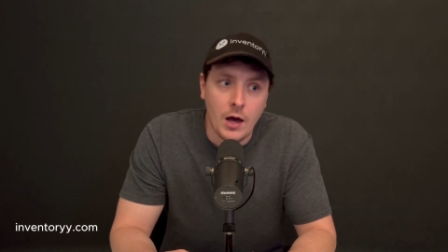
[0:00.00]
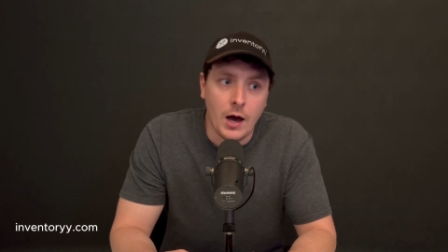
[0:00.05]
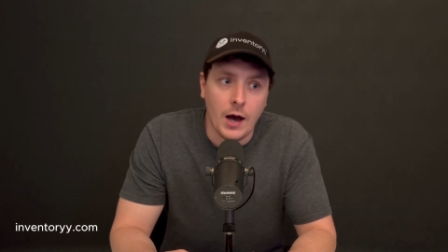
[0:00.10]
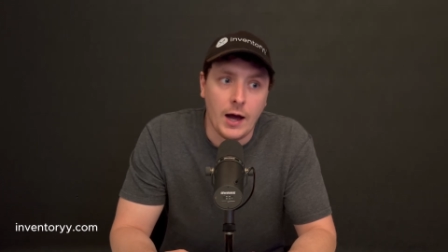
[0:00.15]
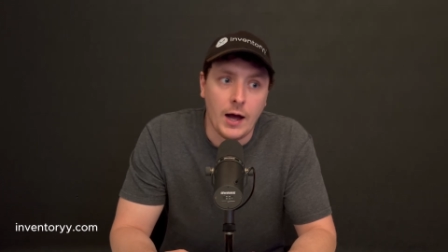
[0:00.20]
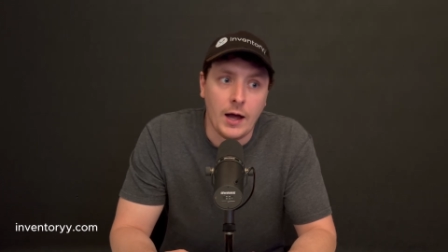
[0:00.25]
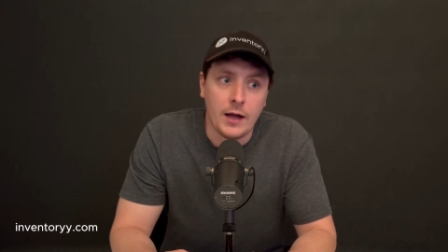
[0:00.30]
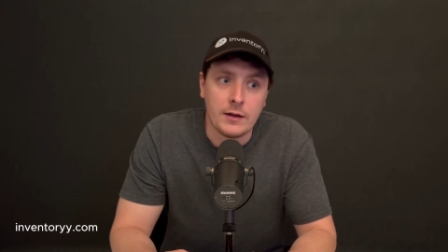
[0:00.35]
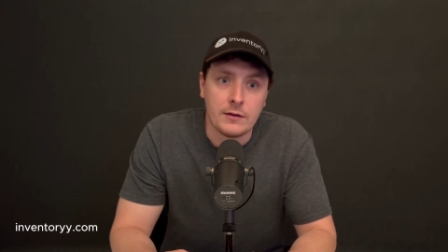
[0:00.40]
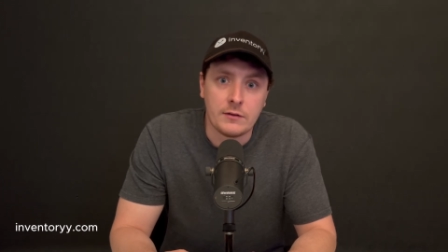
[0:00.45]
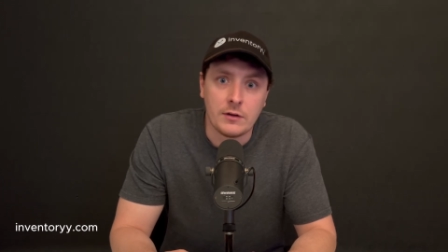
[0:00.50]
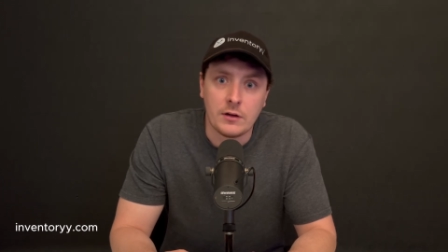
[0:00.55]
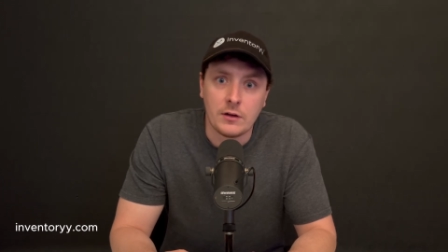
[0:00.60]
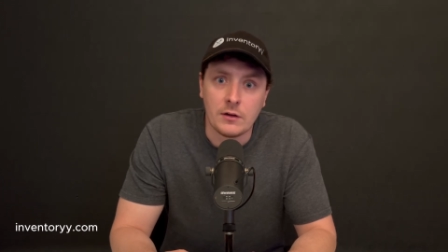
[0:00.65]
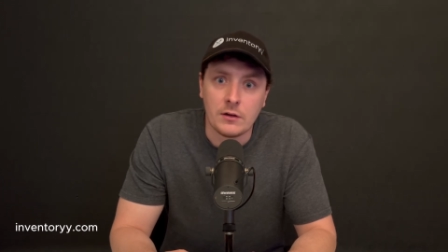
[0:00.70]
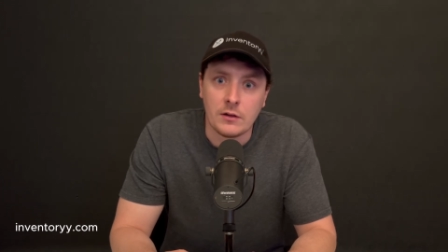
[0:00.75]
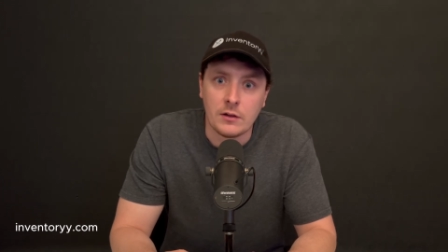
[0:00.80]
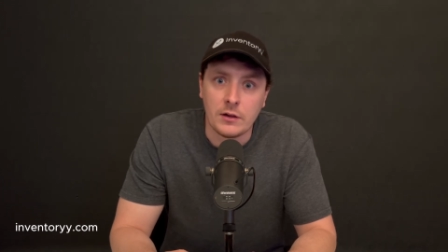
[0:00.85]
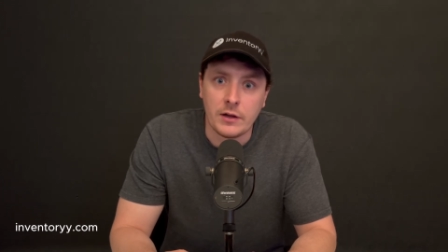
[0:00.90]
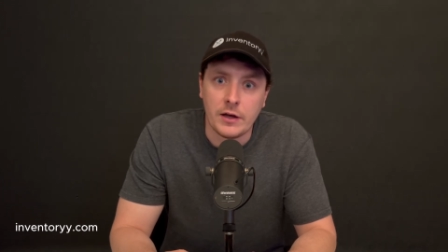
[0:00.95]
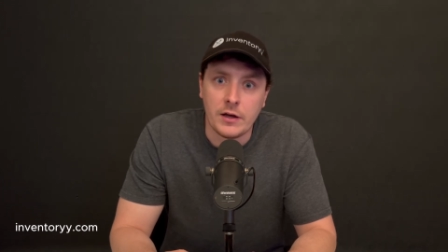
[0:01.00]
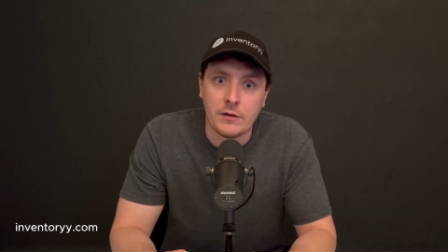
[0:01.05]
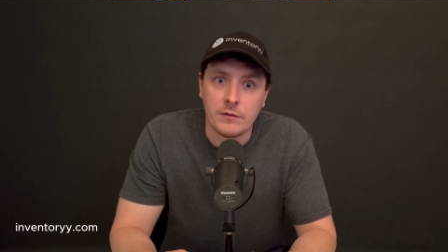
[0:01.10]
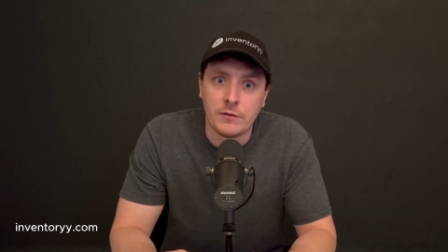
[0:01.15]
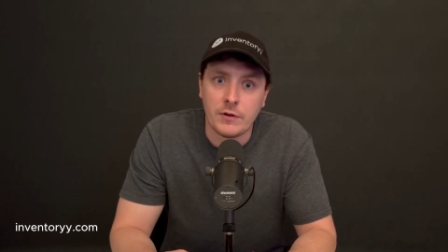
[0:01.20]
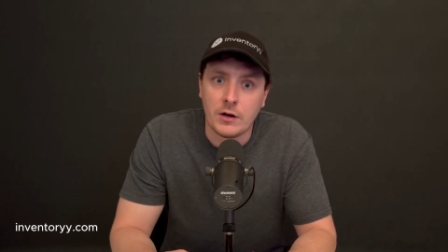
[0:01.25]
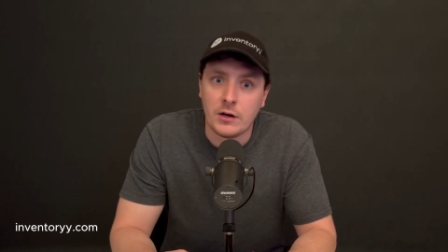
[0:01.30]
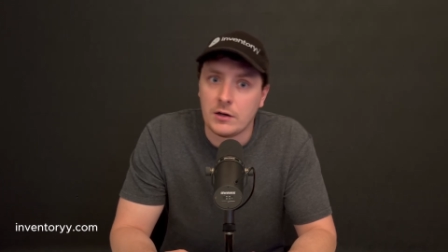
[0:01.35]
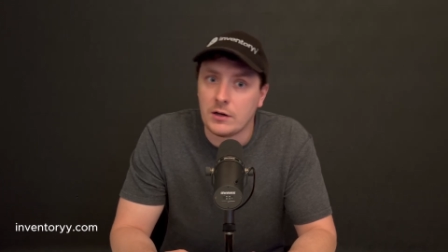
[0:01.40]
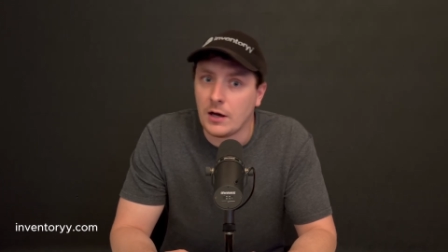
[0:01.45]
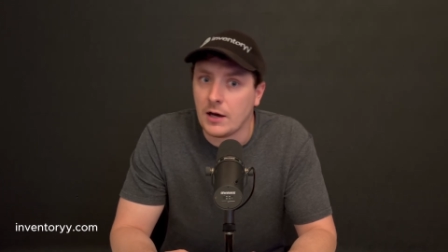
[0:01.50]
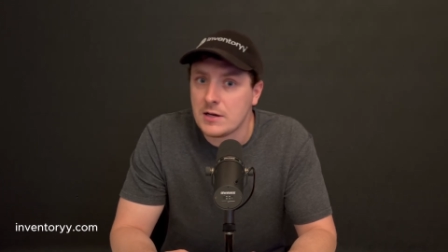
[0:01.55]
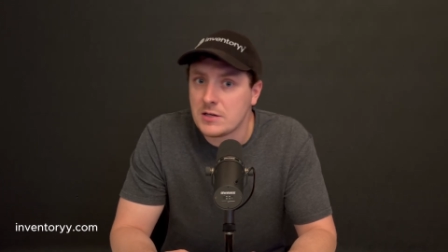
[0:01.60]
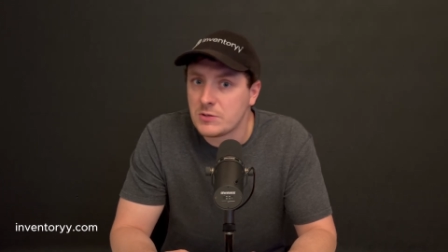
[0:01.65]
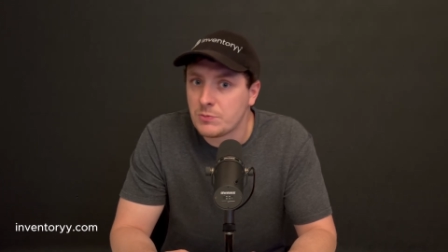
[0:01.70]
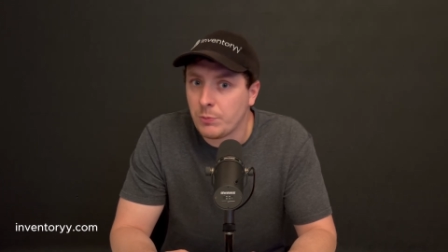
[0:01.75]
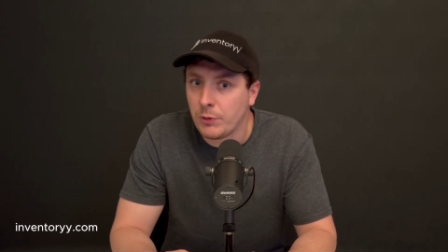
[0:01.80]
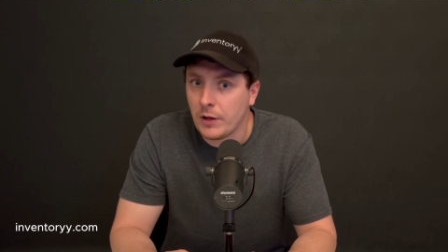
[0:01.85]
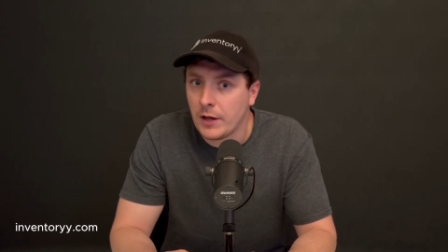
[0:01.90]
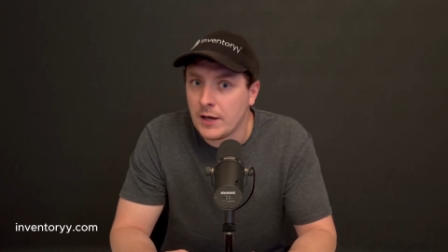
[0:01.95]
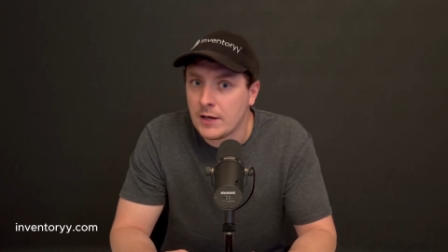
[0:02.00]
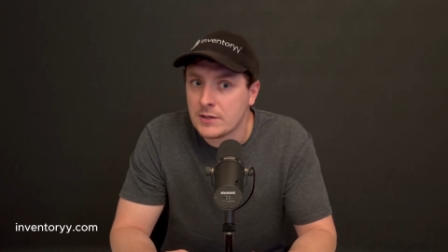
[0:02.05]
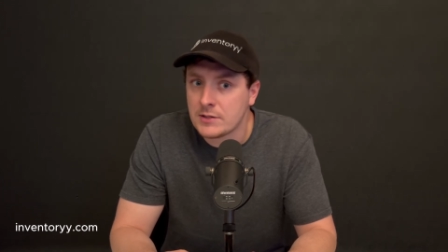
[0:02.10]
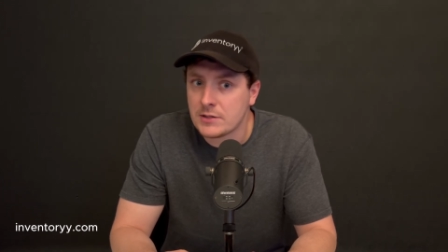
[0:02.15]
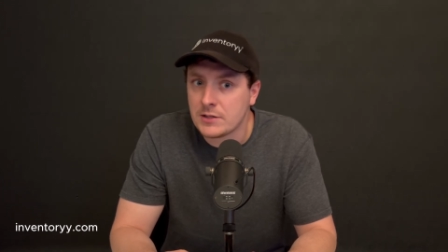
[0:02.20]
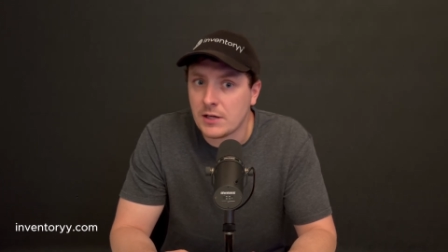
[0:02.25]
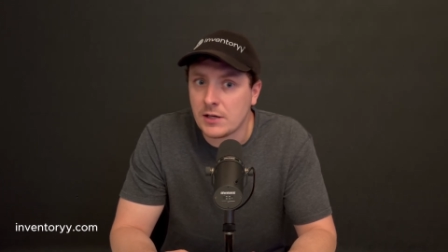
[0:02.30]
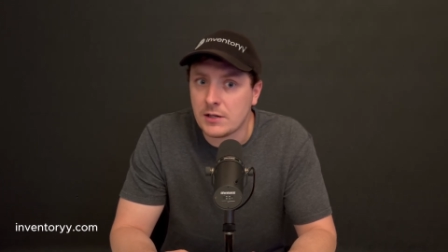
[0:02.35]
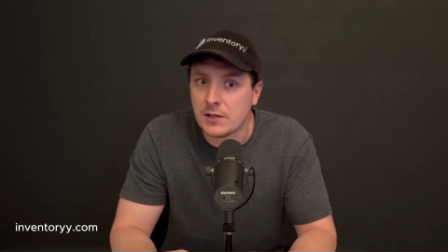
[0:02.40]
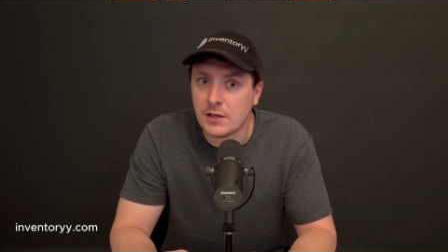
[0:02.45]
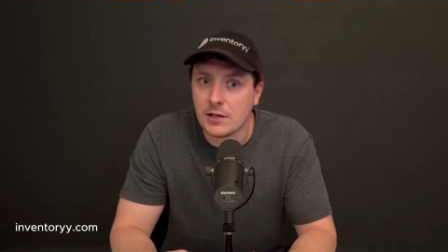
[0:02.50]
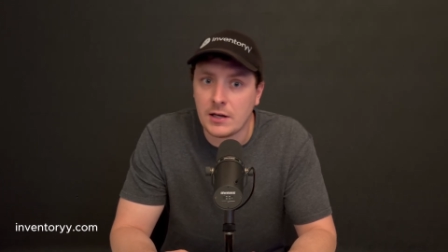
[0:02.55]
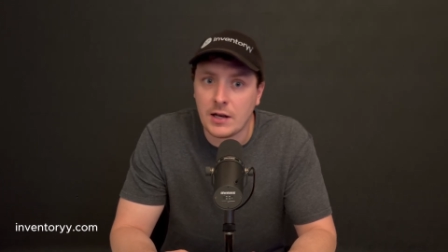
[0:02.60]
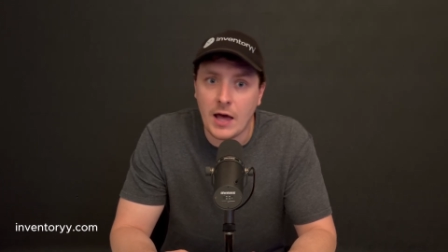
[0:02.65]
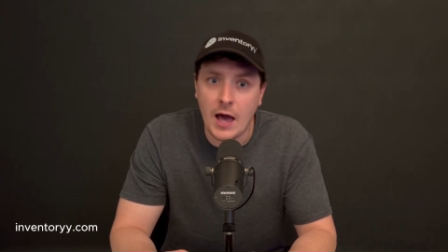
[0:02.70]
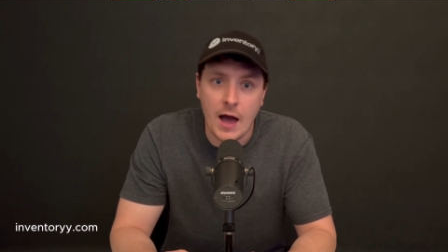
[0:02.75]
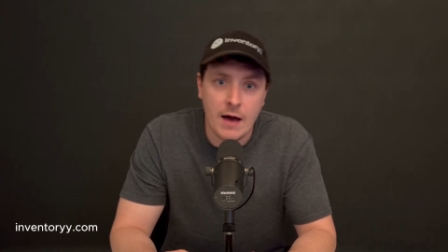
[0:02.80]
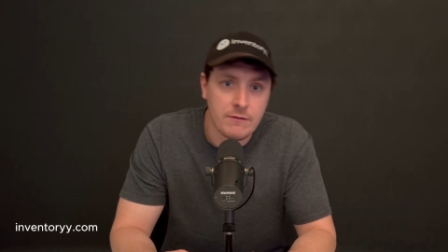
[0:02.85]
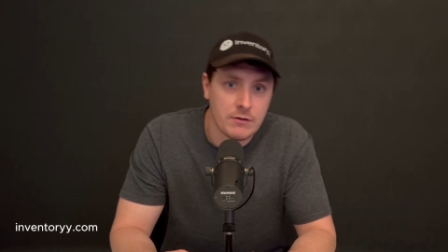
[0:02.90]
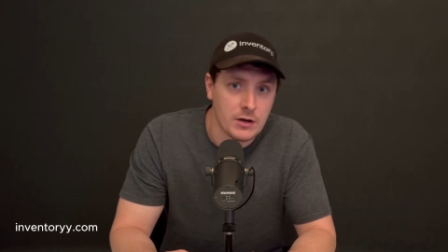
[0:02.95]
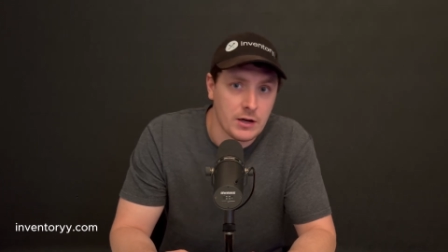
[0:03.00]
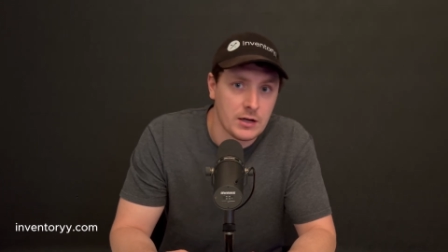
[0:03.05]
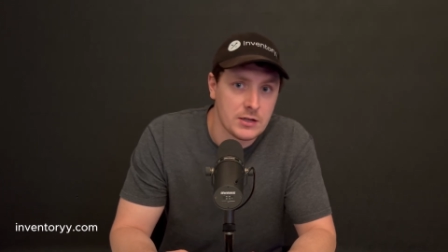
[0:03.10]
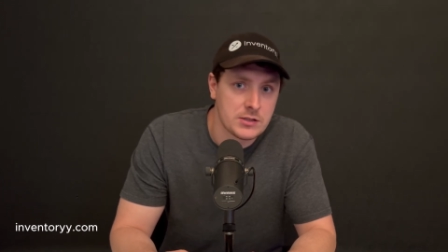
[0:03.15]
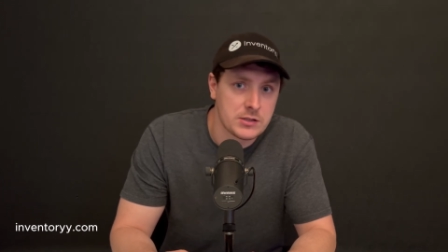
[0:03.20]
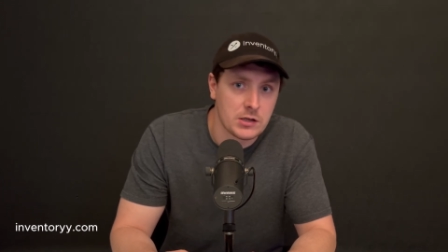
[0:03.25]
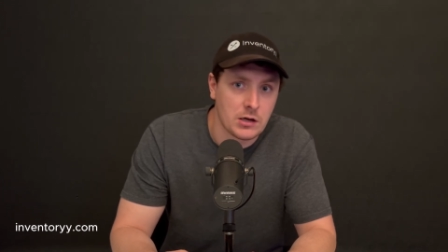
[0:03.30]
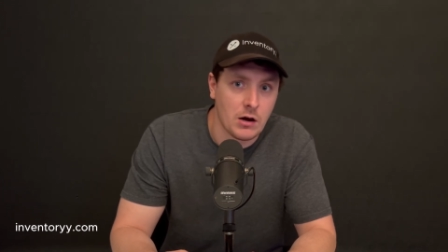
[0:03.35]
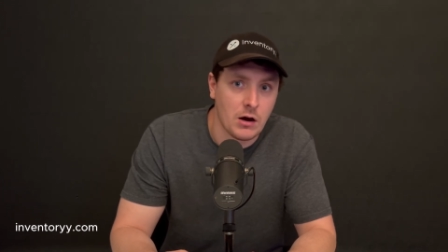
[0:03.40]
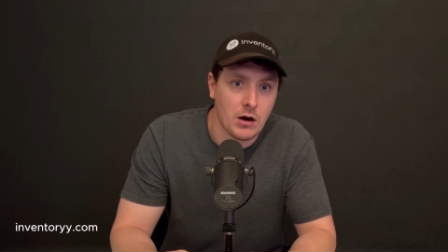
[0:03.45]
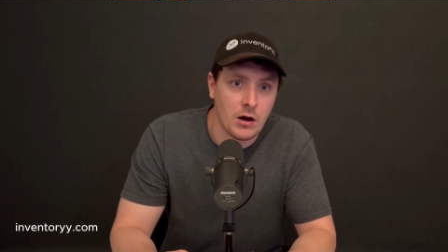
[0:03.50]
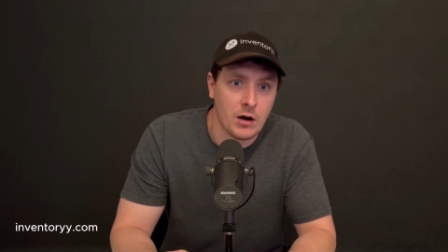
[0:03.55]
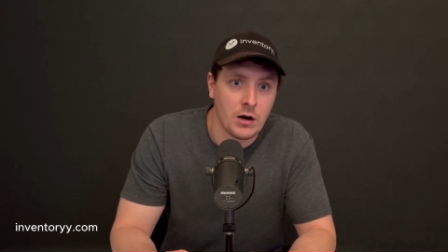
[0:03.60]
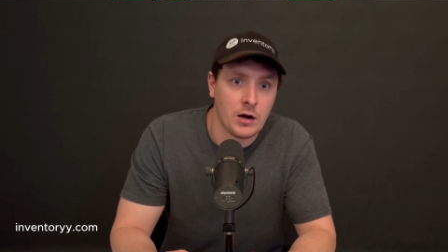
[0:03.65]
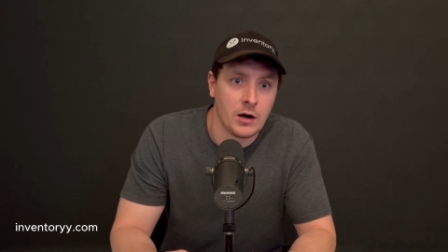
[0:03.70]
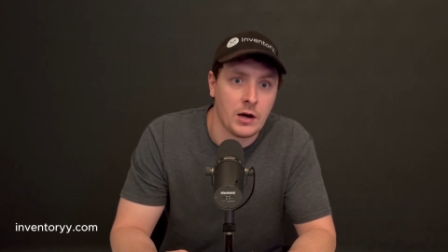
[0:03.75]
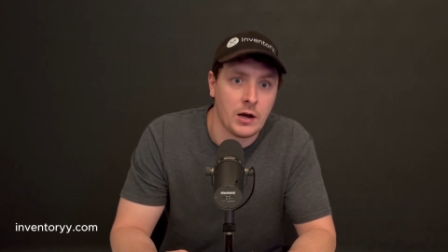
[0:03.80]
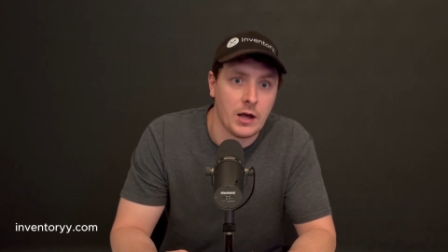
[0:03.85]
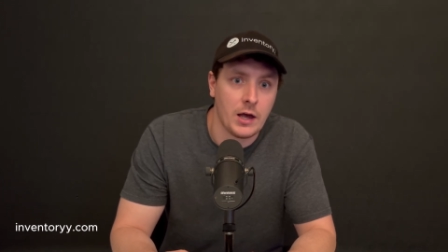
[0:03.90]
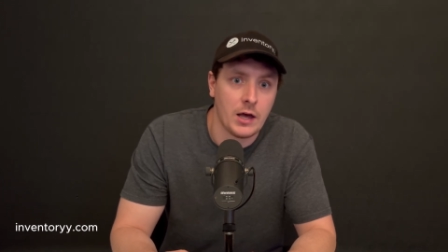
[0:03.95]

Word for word: I didn't live in a nice place. I didn't have a nice car.